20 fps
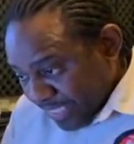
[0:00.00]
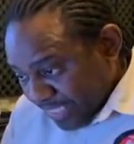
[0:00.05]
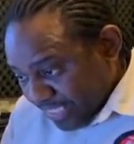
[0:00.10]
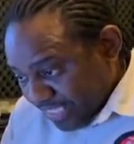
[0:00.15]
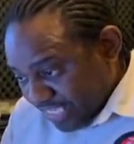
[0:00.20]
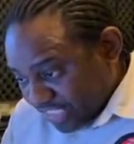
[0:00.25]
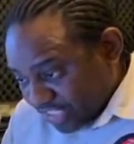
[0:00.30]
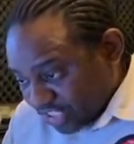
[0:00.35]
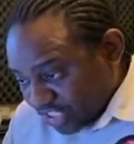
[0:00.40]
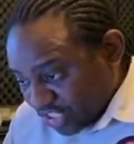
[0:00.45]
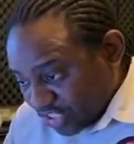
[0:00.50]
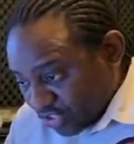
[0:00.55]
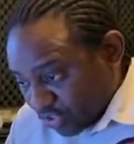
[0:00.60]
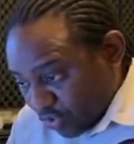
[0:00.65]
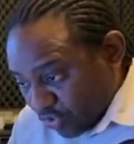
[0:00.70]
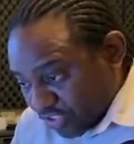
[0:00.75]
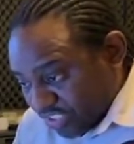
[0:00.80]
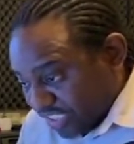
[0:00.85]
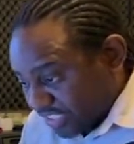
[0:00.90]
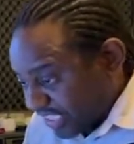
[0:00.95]
Kid
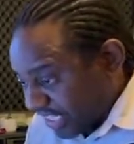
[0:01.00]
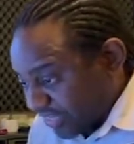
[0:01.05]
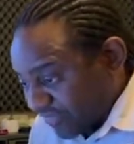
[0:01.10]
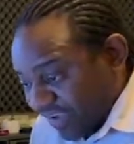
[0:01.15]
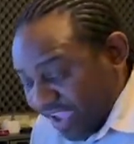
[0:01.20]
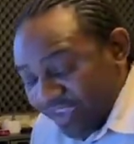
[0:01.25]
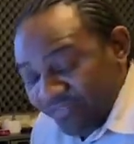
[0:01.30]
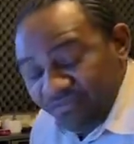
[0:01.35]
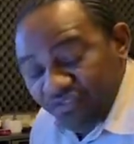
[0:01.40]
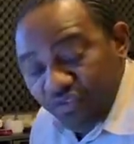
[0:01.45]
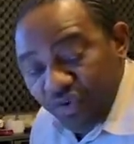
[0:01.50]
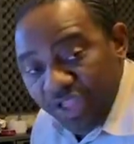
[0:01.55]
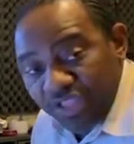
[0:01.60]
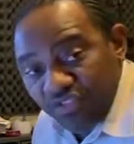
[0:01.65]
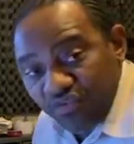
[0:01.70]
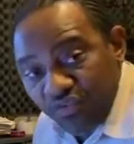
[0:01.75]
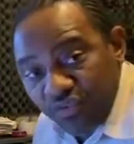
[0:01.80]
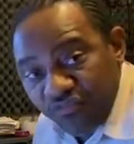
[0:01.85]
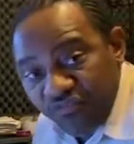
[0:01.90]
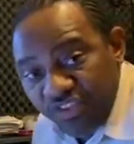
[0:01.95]
606, I never even do a
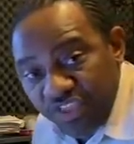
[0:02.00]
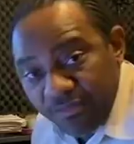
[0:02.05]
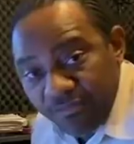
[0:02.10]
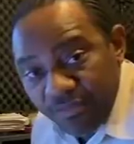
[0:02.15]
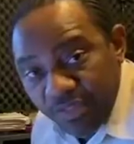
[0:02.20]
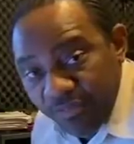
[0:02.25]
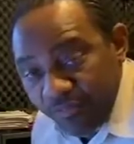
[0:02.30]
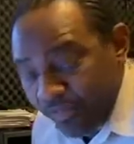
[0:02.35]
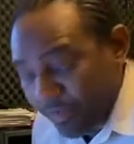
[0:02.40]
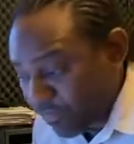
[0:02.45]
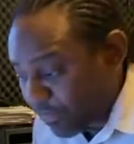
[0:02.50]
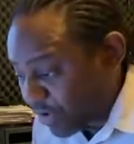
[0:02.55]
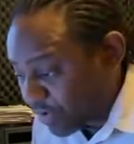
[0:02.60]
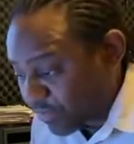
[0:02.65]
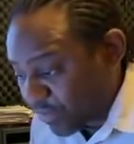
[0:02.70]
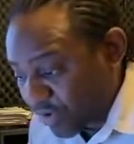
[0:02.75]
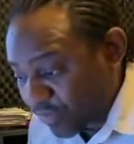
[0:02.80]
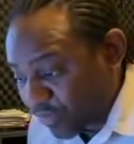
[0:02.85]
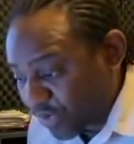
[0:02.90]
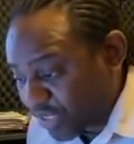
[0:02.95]
tune for him.
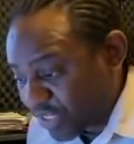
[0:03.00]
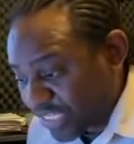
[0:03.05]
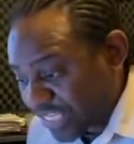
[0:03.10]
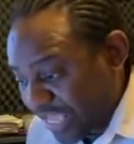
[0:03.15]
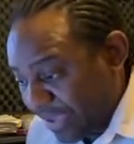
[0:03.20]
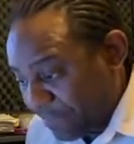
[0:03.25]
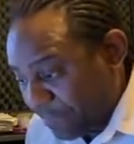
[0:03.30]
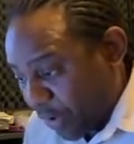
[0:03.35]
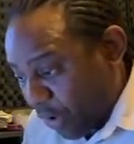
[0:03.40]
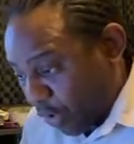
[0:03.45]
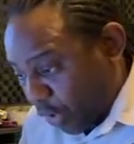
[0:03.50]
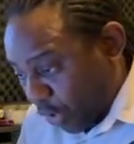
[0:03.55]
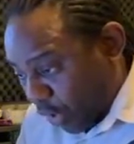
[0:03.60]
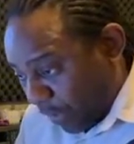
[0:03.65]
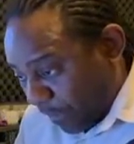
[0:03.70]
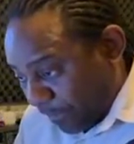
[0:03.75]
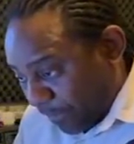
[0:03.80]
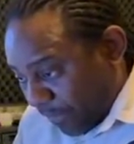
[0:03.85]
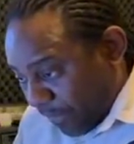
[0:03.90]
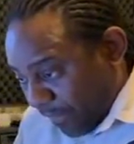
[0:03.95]
Name Buckle
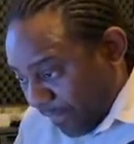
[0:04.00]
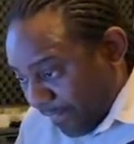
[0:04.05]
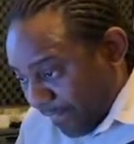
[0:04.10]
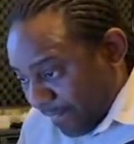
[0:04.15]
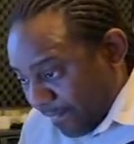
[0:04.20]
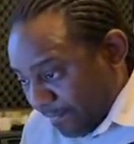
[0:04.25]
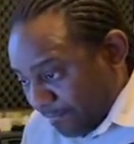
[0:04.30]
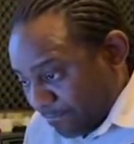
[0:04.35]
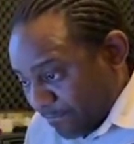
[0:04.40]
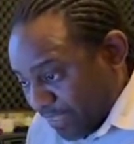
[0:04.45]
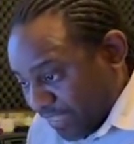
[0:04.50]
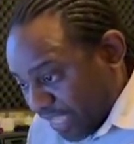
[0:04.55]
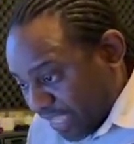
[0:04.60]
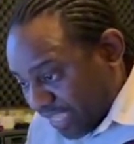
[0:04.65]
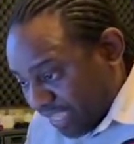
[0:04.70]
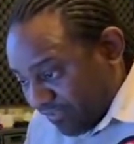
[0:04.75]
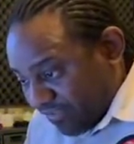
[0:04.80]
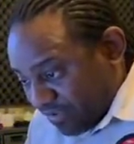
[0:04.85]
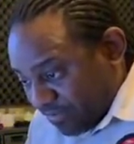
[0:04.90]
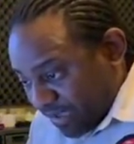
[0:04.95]
Up. There's a
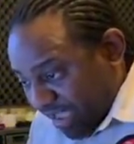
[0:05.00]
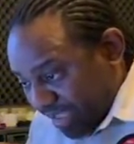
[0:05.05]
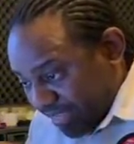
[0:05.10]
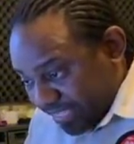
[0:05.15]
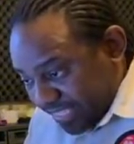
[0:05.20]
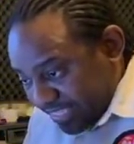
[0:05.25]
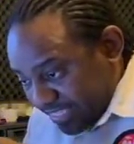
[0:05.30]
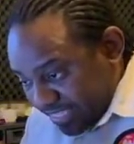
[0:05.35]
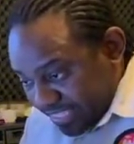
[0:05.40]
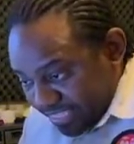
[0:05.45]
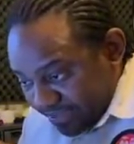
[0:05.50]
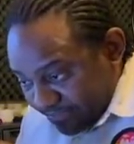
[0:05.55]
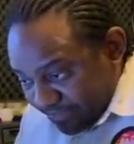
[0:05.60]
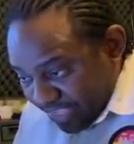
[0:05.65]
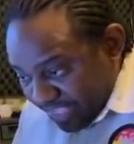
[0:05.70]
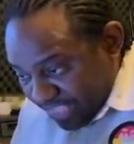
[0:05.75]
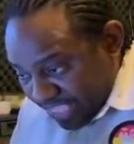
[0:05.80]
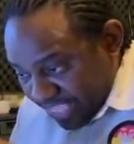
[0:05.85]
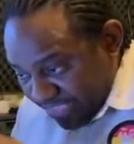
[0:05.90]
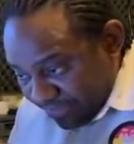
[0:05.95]
Kevin Martin
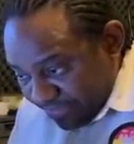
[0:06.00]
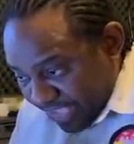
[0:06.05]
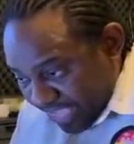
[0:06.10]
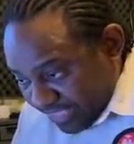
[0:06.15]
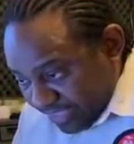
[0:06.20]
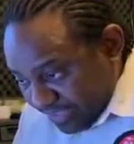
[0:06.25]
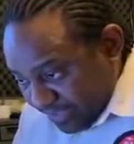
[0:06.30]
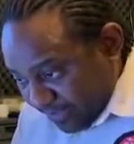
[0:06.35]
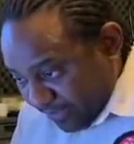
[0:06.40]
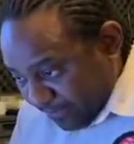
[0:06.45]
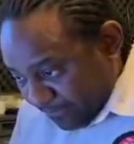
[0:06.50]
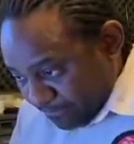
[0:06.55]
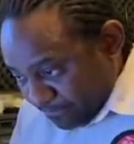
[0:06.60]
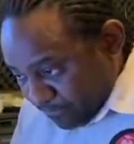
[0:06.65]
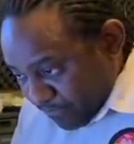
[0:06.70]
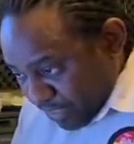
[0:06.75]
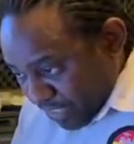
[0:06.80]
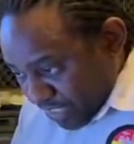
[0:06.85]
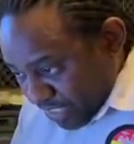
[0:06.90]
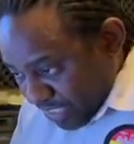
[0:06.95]
game that, you know.
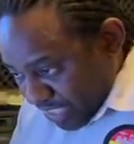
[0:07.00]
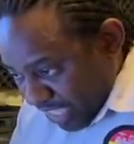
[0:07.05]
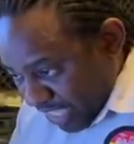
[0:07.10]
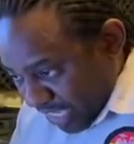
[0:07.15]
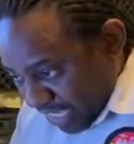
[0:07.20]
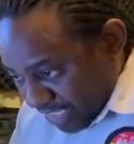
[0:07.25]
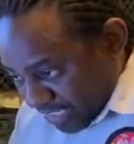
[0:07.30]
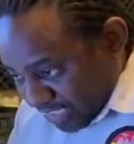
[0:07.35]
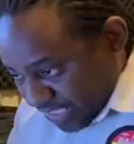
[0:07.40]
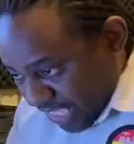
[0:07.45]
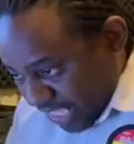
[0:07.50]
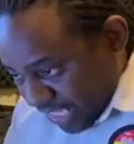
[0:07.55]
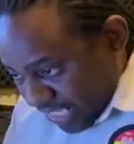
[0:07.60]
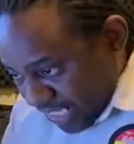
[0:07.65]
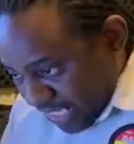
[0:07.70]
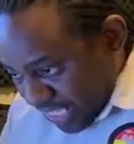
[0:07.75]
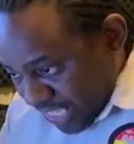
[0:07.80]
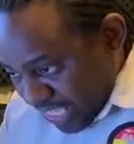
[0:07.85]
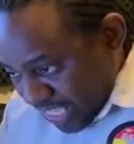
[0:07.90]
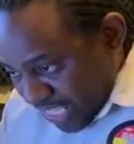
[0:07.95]
You
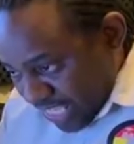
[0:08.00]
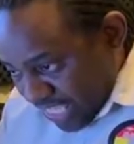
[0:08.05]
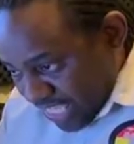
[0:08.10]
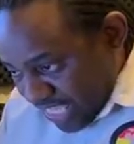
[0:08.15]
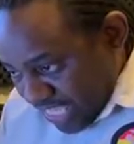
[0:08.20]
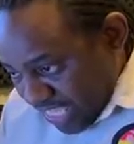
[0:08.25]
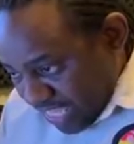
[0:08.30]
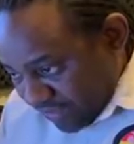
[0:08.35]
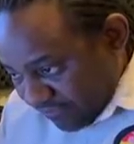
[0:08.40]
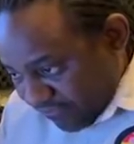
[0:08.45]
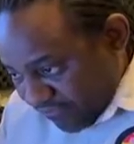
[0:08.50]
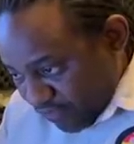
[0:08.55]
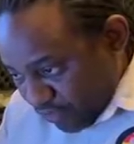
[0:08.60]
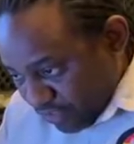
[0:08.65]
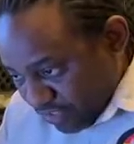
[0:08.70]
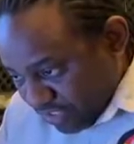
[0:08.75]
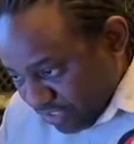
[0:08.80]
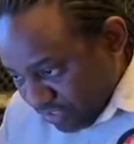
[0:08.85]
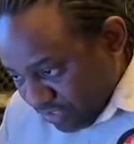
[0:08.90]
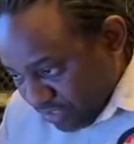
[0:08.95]
understand? 8
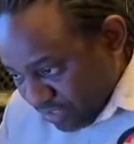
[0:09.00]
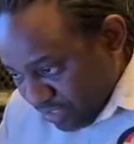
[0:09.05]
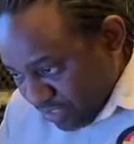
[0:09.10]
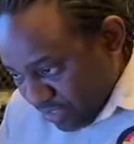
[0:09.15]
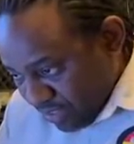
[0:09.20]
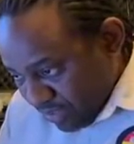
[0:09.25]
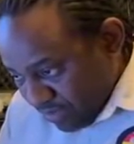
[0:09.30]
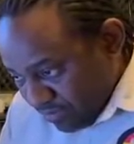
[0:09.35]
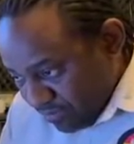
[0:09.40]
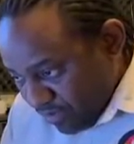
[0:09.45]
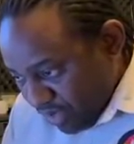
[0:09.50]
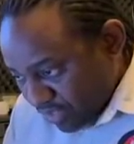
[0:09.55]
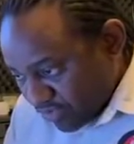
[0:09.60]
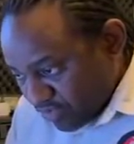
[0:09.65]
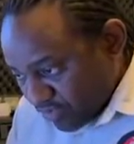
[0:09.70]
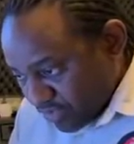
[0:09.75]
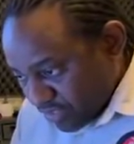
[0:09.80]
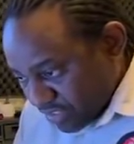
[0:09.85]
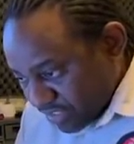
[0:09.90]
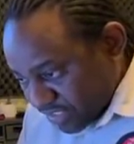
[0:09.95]
Frozen
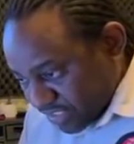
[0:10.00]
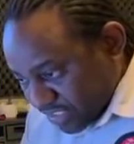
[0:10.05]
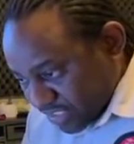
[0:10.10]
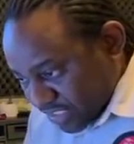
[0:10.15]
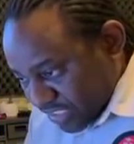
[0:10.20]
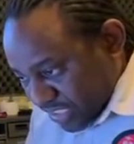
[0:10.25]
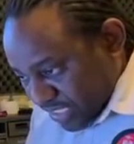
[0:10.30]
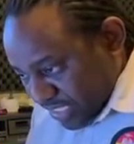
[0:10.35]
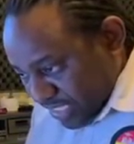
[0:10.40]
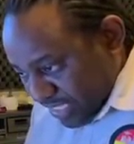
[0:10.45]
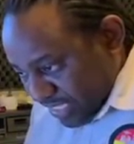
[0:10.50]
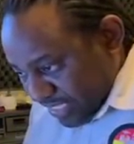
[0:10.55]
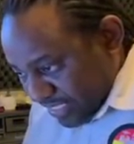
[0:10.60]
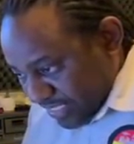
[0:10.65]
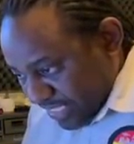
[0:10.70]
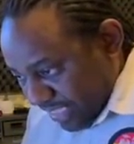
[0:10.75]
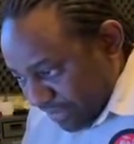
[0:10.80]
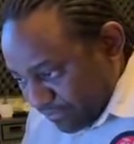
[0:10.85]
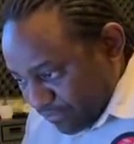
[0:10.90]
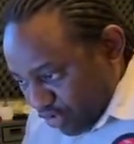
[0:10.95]
Modules.
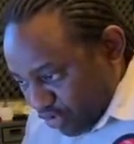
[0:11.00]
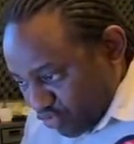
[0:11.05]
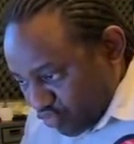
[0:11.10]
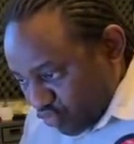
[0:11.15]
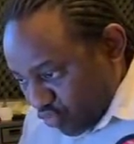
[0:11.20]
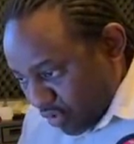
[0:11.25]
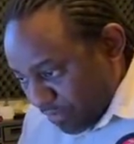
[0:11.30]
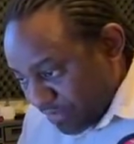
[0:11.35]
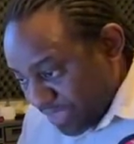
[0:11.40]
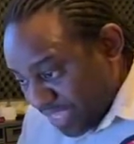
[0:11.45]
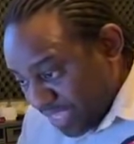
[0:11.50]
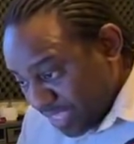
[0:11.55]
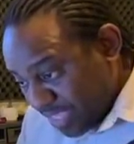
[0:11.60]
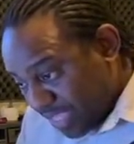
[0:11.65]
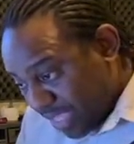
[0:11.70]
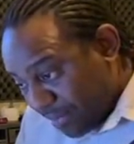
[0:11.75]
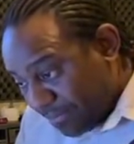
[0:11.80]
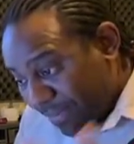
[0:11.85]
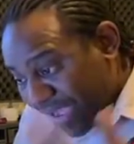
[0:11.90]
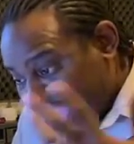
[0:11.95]
Them no know me.
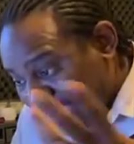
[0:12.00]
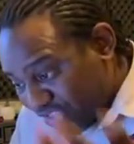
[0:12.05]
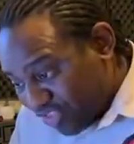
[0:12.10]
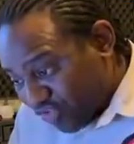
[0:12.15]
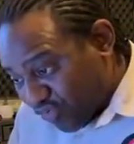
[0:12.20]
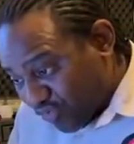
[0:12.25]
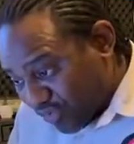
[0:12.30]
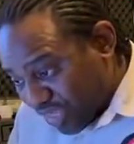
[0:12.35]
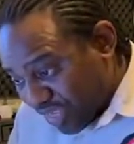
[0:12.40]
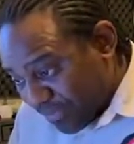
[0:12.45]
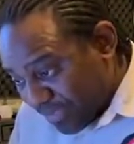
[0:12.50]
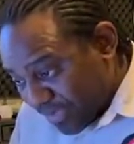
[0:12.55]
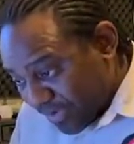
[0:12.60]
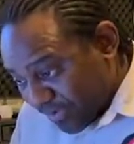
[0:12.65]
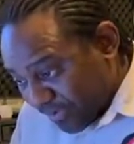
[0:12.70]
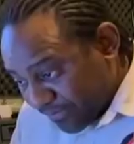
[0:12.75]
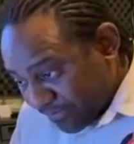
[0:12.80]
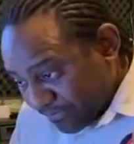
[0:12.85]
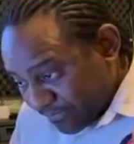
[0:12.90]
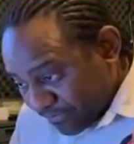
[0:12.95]
My tune them, you
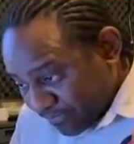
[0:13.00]
know.